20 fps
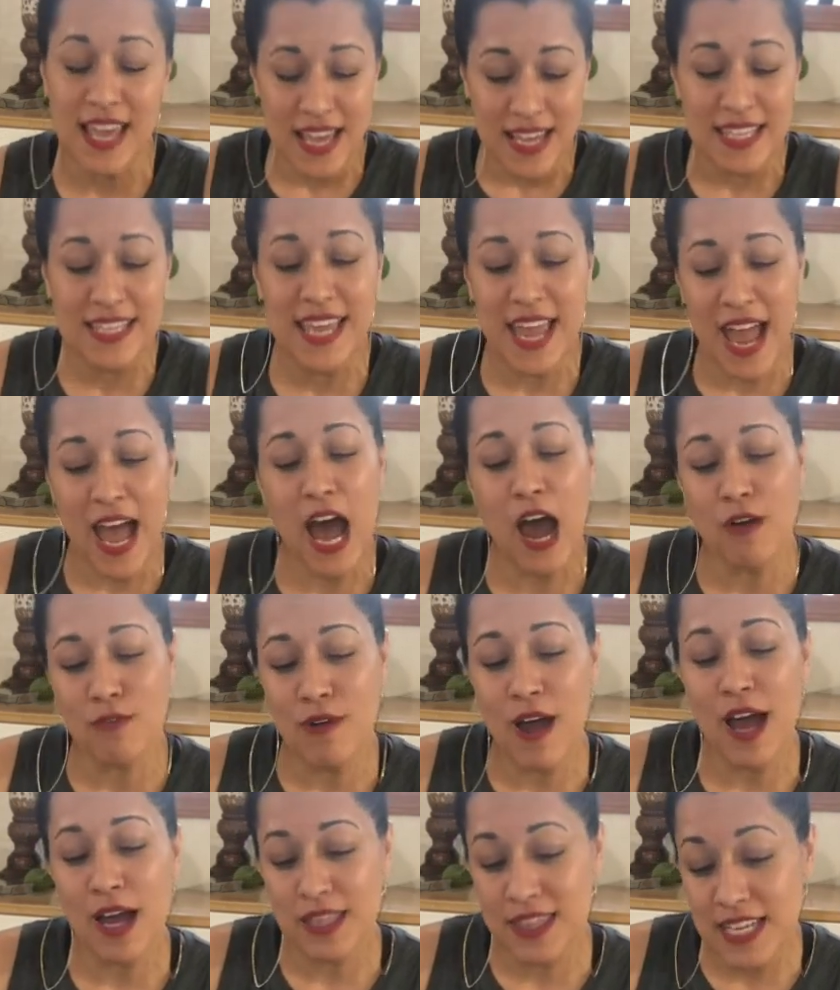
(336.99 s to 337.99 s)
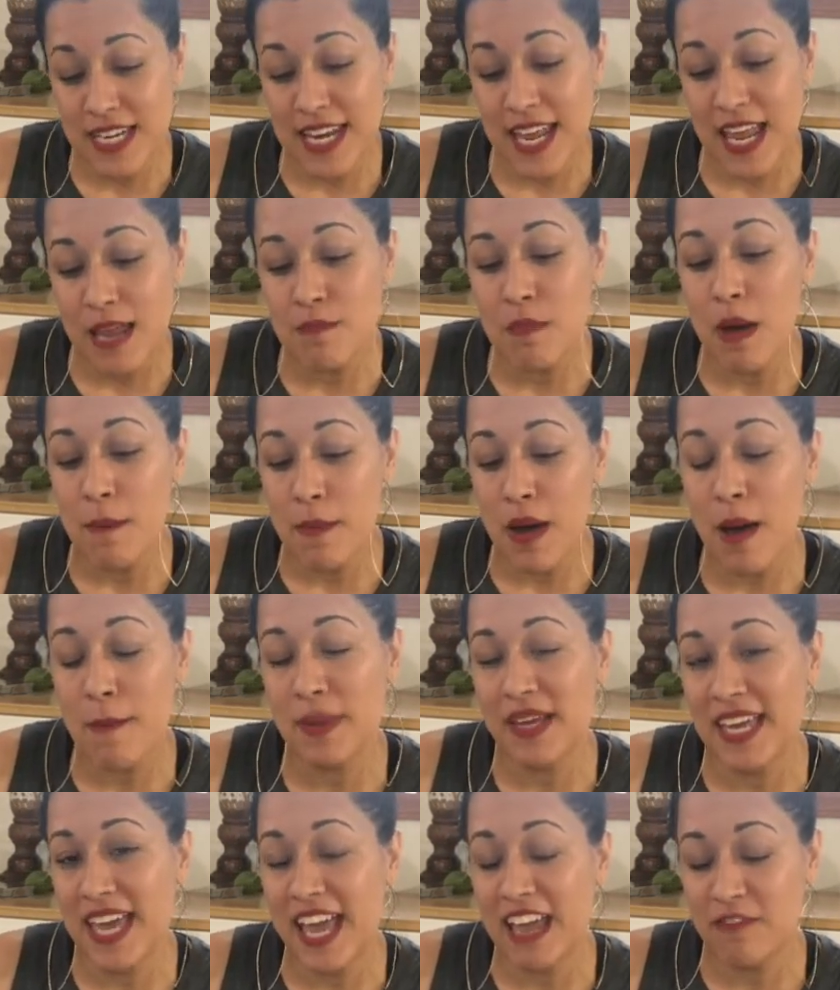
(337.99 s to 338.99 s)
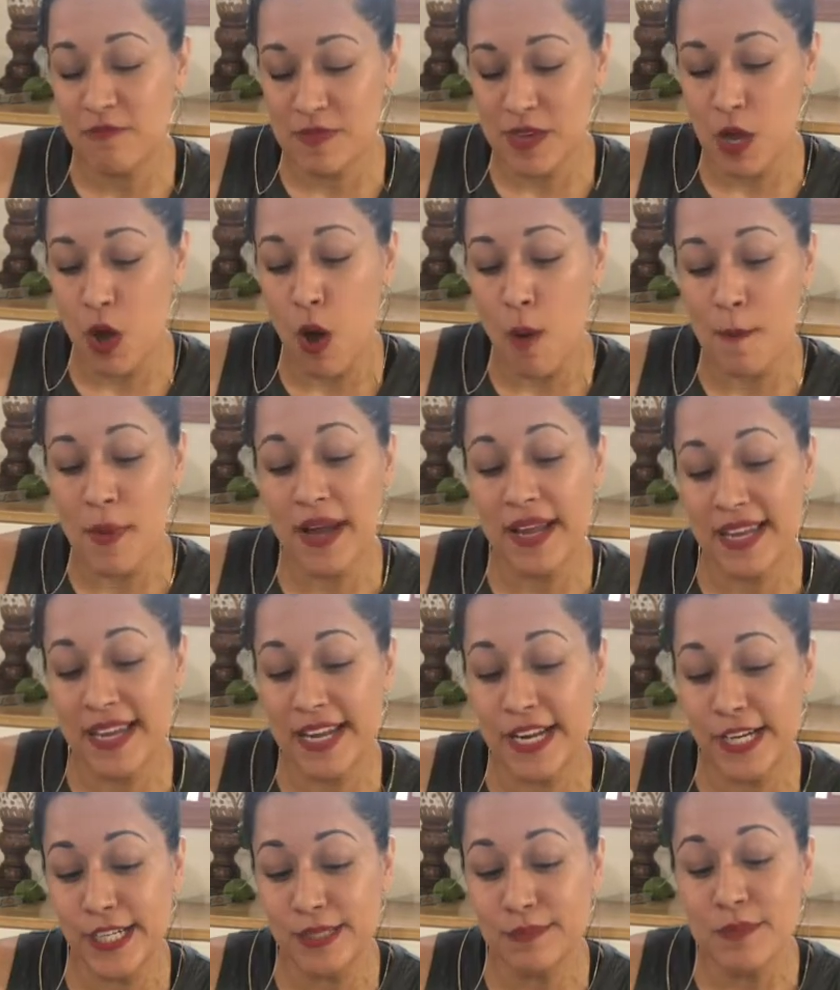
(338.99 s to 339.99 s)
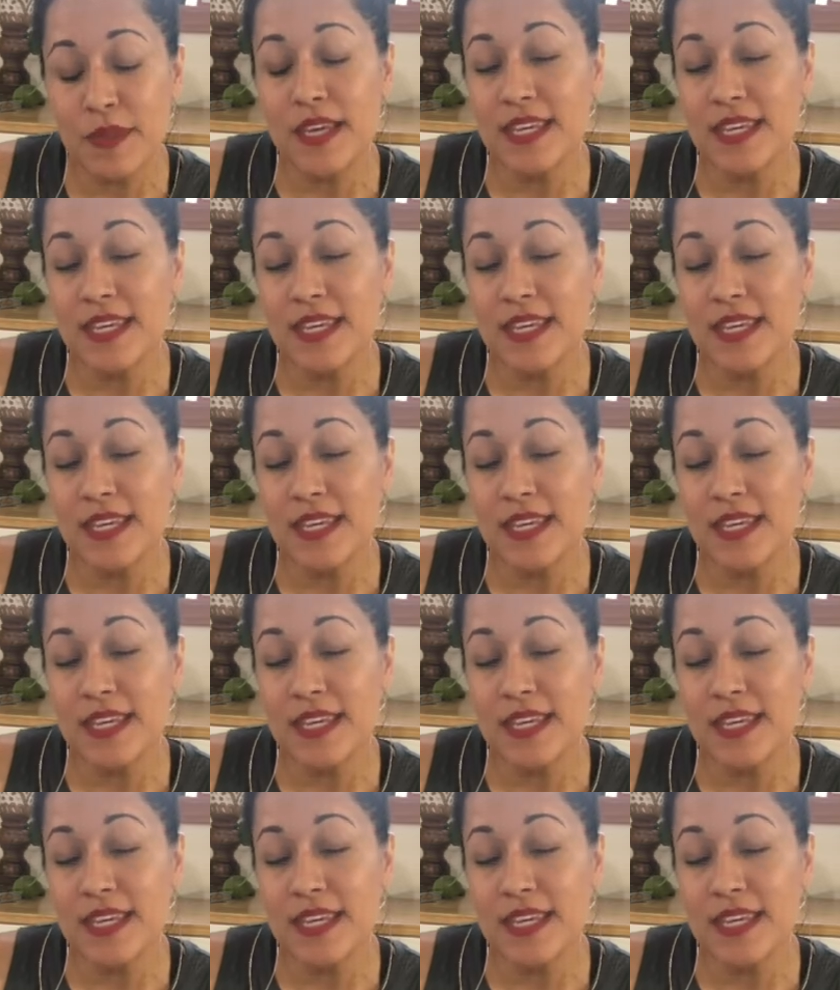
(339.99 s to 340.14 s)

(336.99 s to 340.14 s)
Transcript: Yeah, I rock the name my mama gave me on my ear.